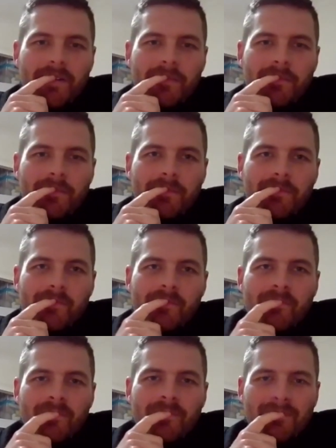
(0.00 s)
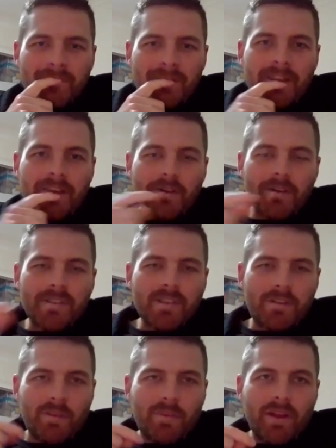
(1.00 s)
follow it. You also
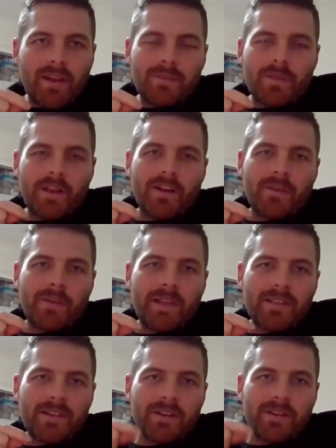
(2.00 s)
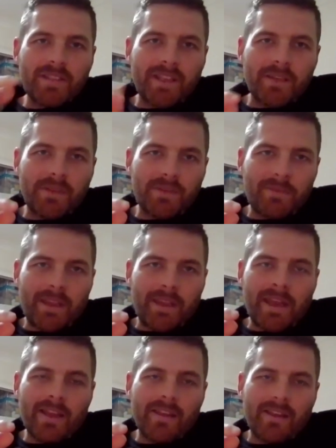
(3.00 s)
replied to my comment. So I was sitting with my
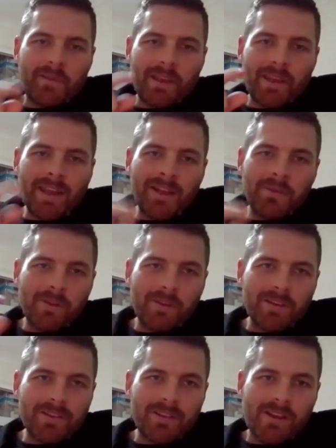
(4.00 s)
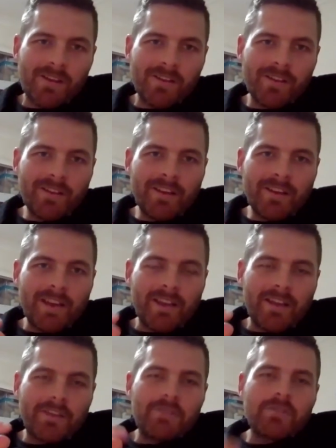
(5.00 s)
Nana and my Nana wanted a song, and
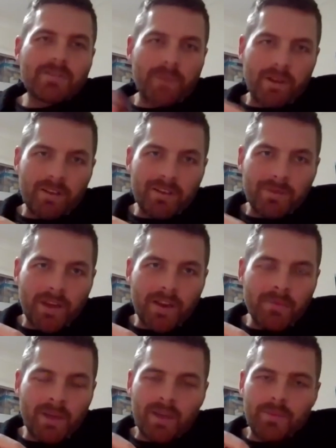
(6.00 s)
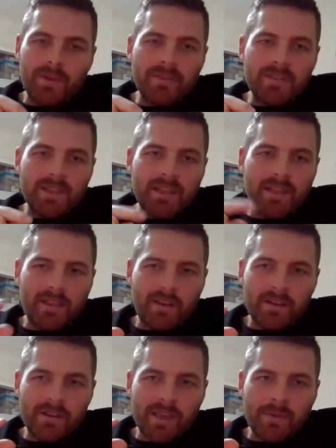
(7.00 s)
then you responded to my comment. But I've seen that
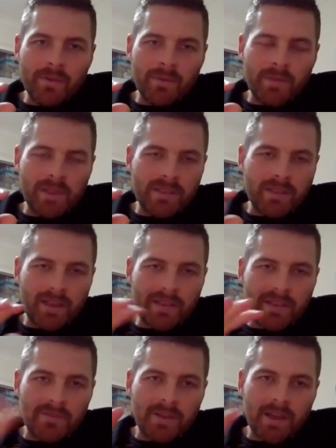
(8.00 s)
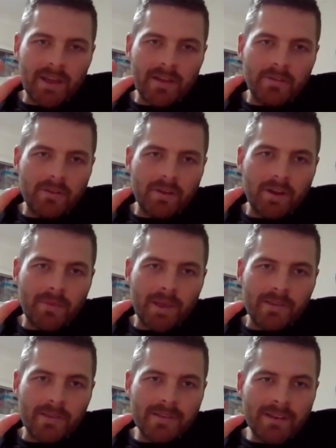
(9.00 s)
on some of them there's like 700-800
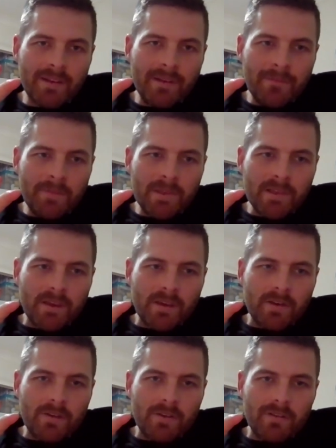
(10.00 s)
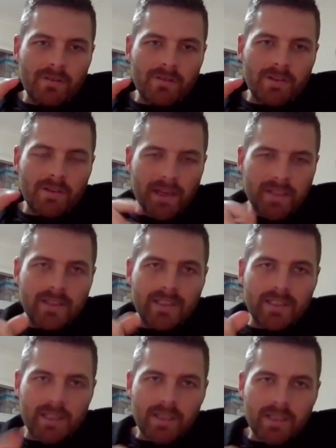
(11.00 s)
comments. So do you actually
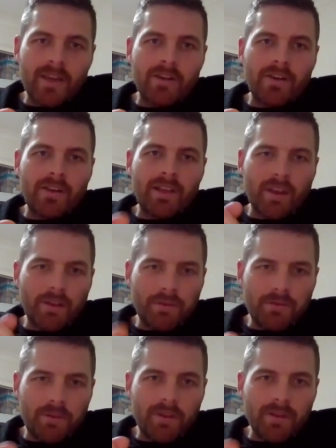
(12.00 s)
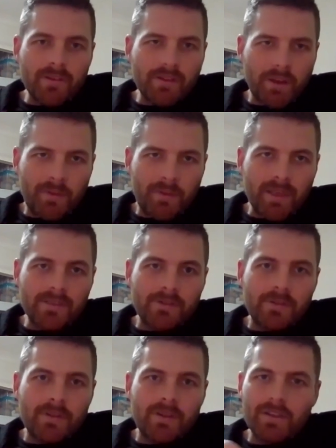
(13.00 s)
sit there and then go through those comments,
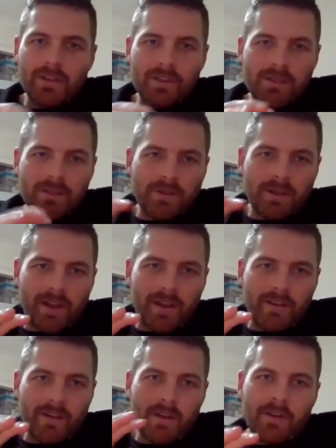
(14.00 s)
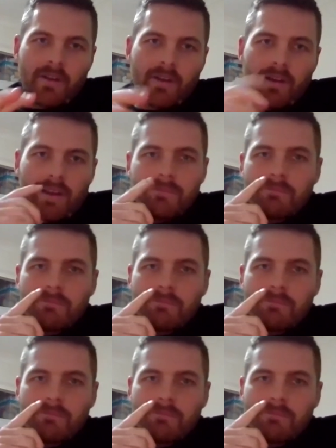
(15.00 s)
or do you just do it like on the night?